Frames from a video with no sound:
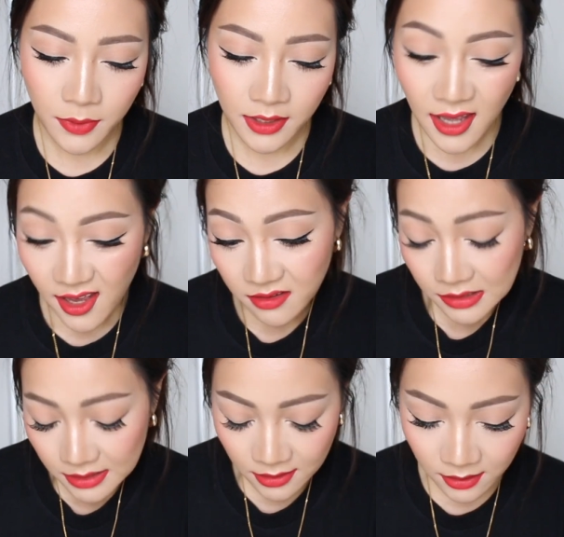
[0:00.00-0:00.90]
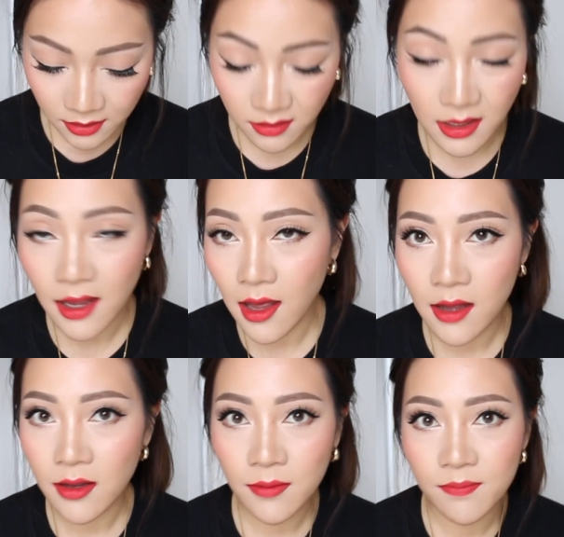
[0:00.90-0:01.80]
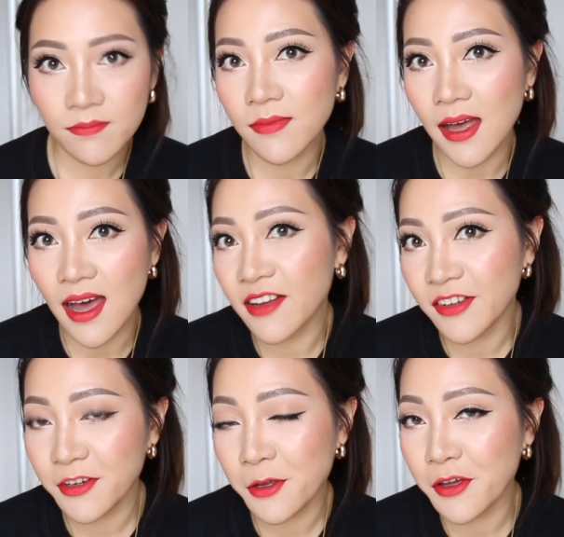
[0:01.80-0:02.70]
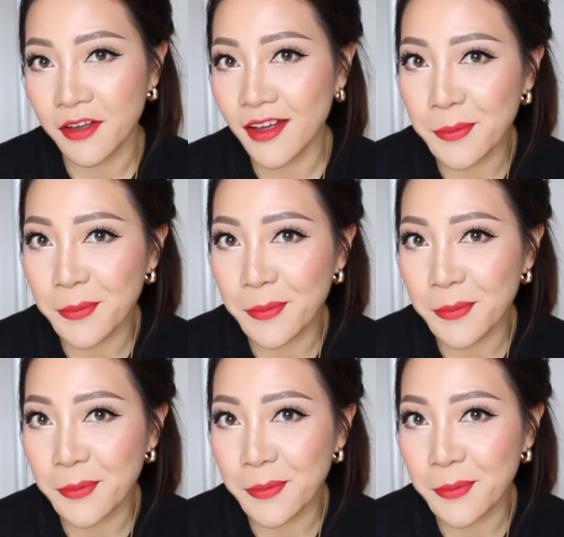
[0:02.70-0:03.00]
But yeah, so I don't know.